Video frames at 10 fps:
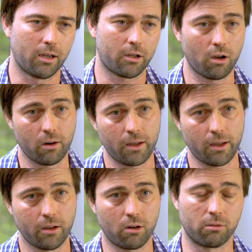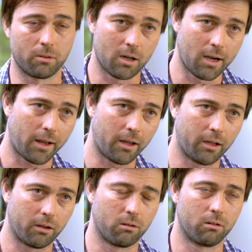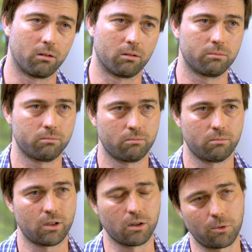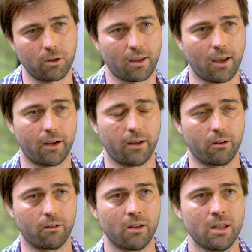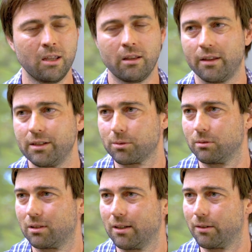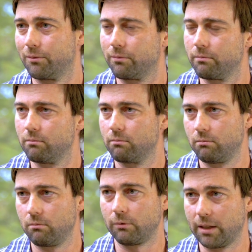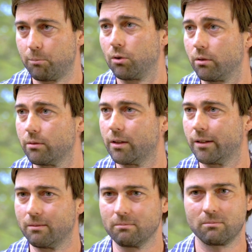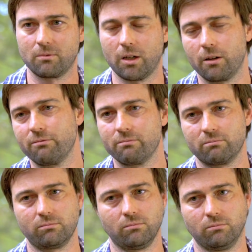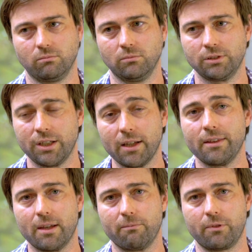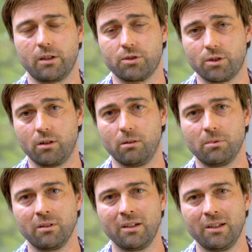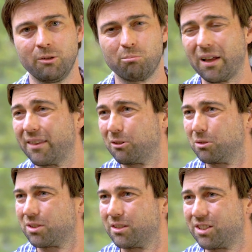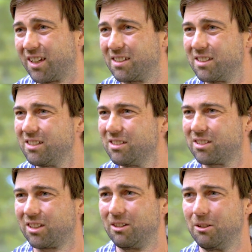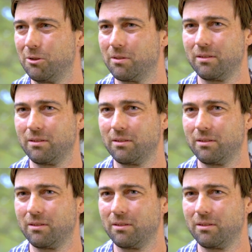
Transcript: coding or writing or communicating, these are all kind of important, and you need them for your job, but they're also changing. So